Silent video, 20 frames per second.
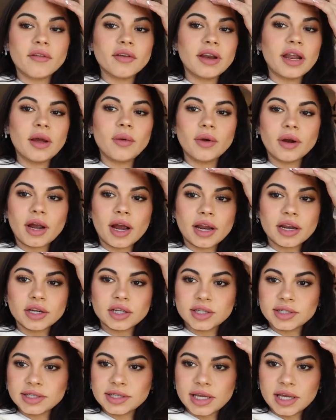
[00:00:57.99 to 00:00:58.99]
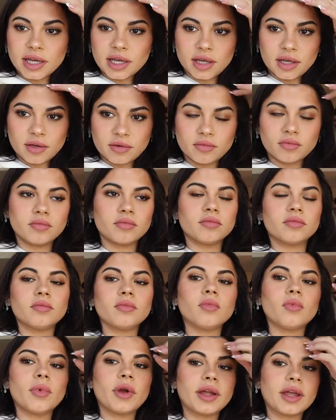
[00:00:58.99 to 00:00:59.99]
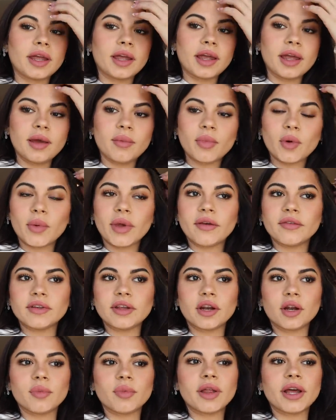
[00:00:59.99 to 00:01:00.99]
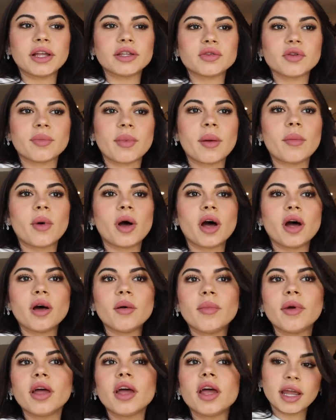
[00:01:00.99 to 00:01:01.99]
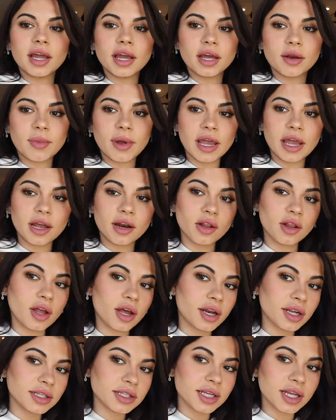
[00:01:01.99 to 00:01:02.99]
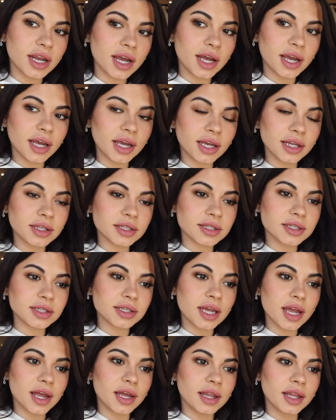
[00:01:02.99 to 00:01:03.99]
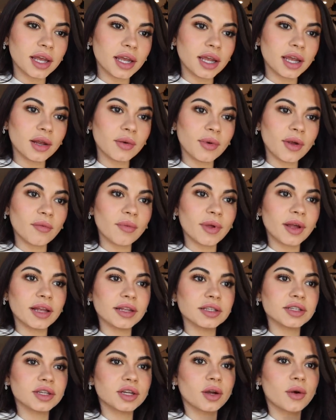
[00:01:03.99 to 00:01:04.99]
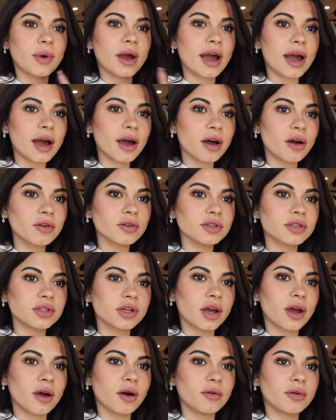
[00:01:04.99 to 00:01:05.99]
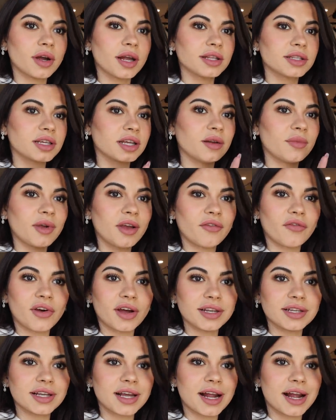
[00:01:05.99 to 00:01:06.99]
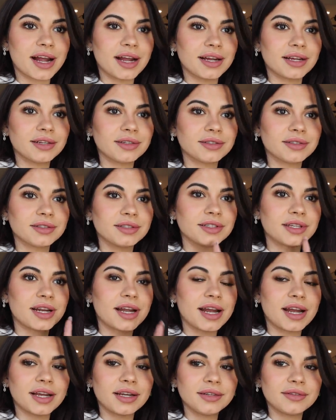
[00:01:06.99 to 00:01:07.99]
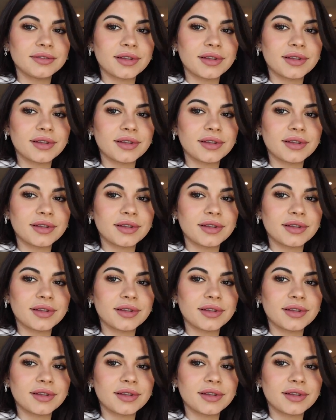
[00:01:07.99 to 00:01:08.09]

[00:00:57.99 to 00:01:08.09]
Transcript: Every day we're kind of just like winging it, but we have dinner plans with my mom and my Aunt Alana tonight. And then we have plans to go out. So it's gonna be a fun day today.